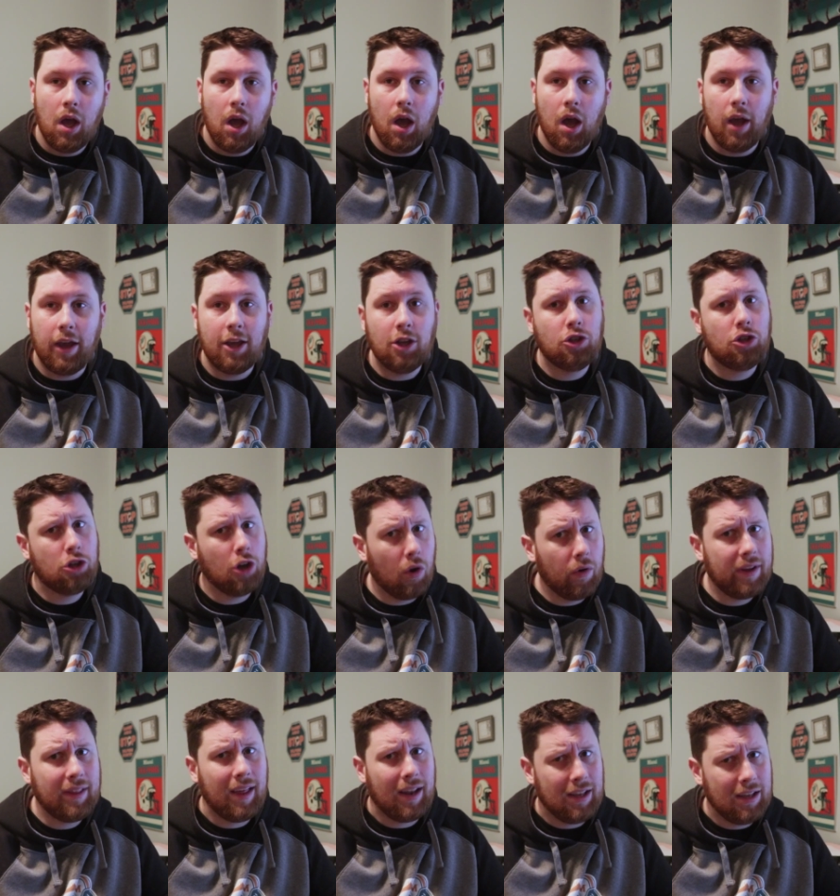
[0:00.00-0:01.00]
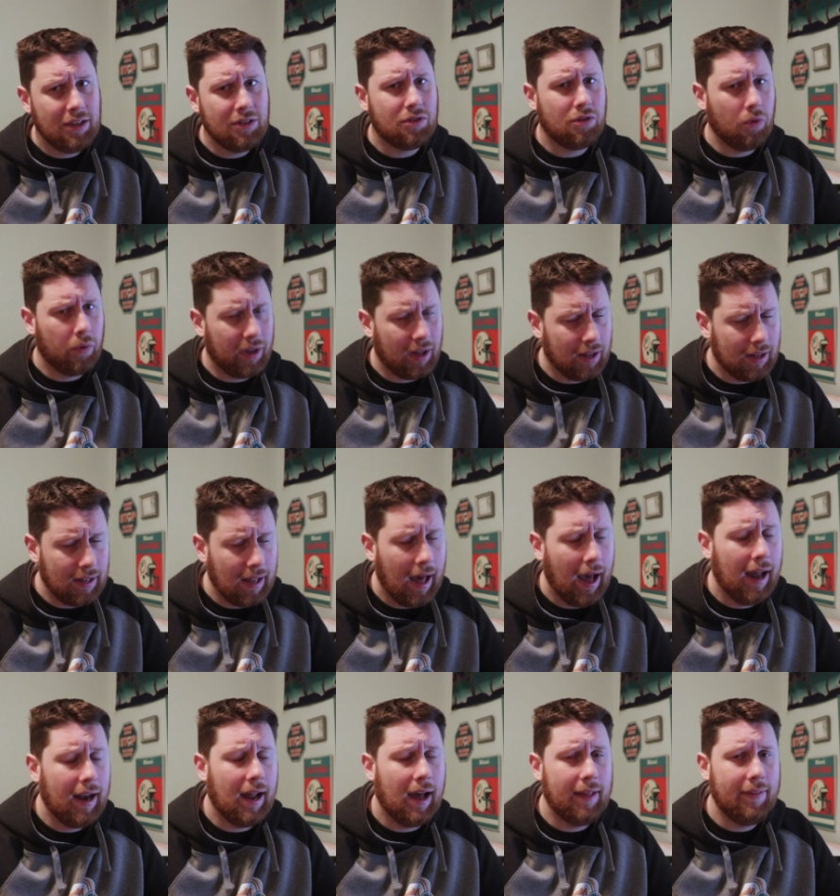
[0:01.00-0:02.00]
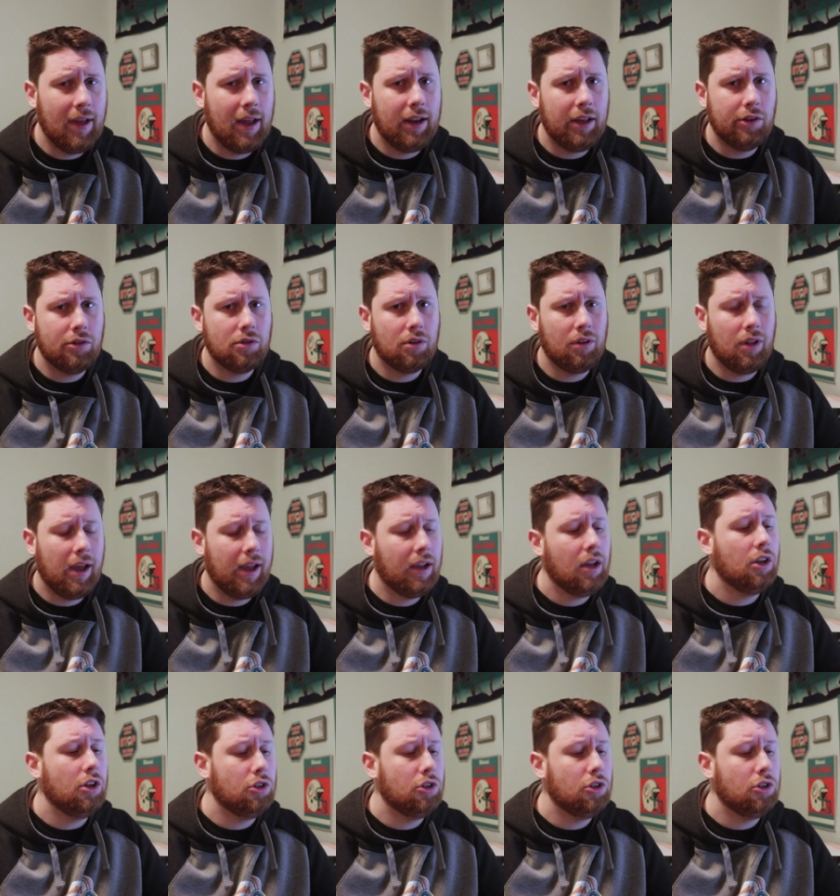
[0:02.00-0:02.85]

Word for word: Uh, he's showing that he's doing a lot on that injured leg,